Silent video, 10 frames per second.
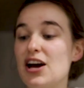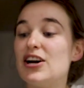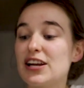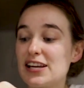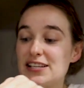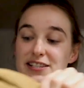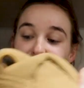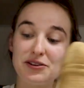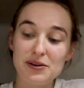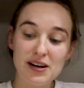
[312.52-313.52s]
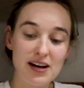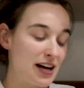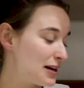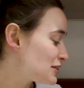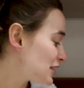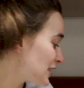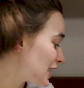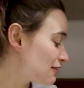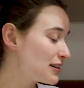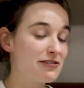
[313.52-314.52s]
Okay, so I'm done
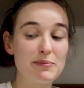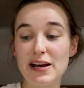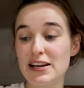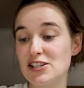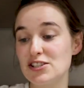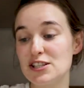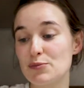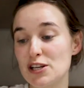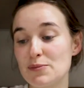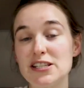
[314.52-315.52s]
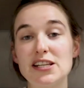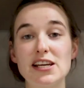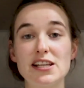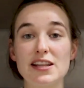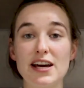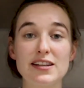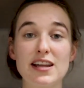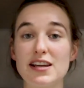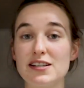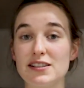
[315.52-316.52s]
getting ready for bed. I just need to brush my teeth and
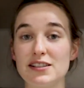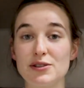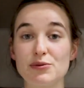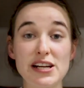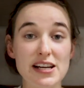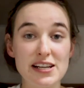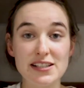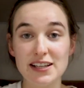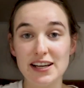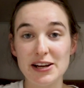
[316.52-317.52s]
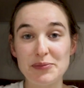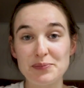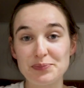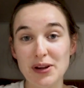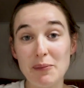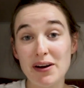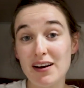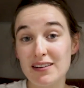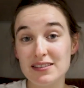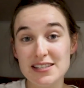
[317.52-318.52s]
then read, but
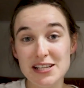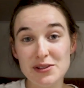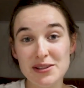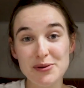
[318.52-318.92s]
I'll see you in the